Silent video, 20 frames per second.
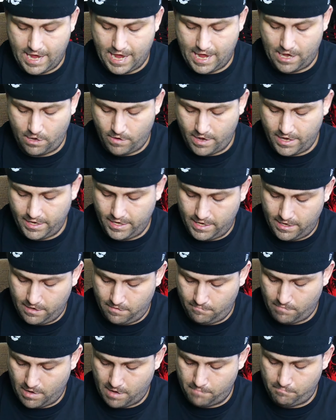how do I
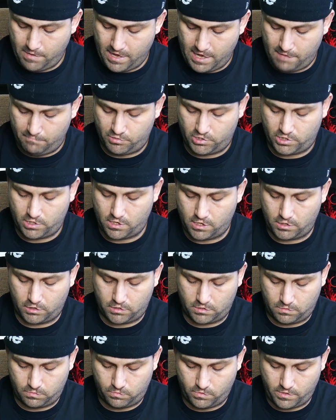get my Bape
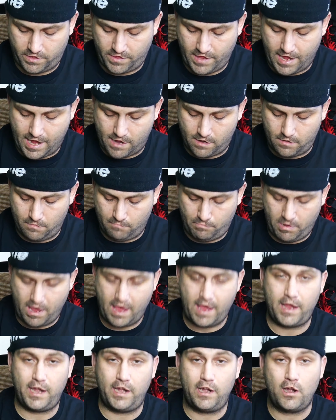shirts without
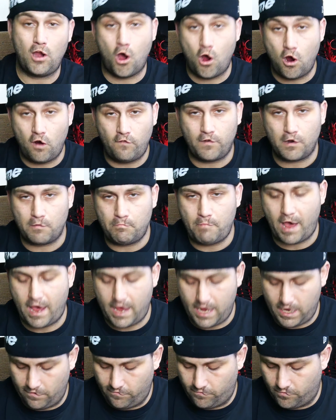paying,
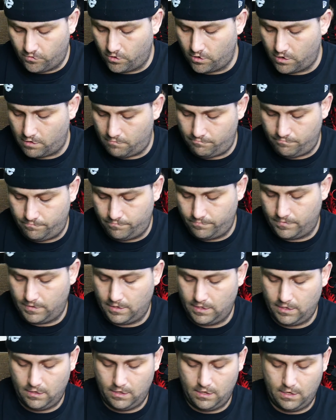overpaying for them?
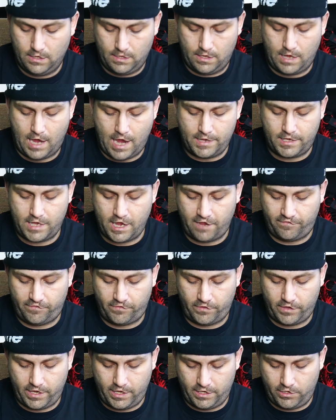I
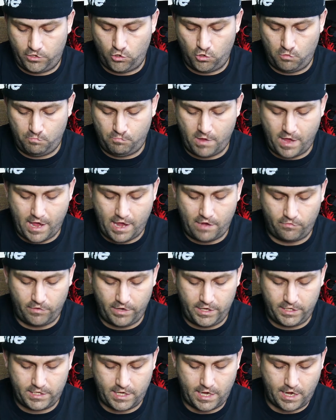definitely do pay
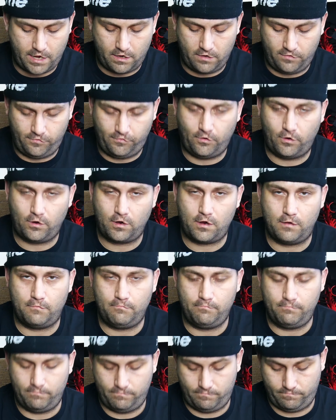retail for
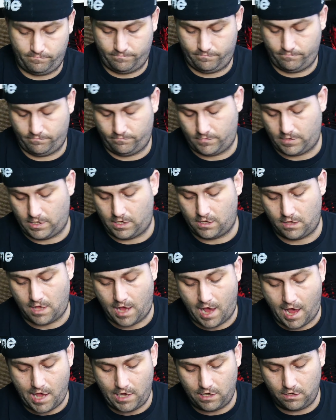them a
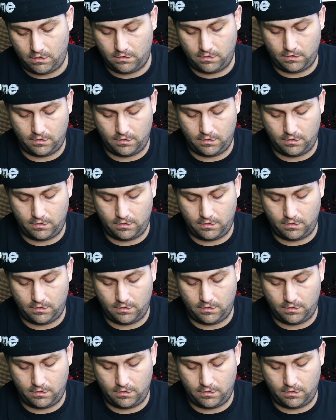lot.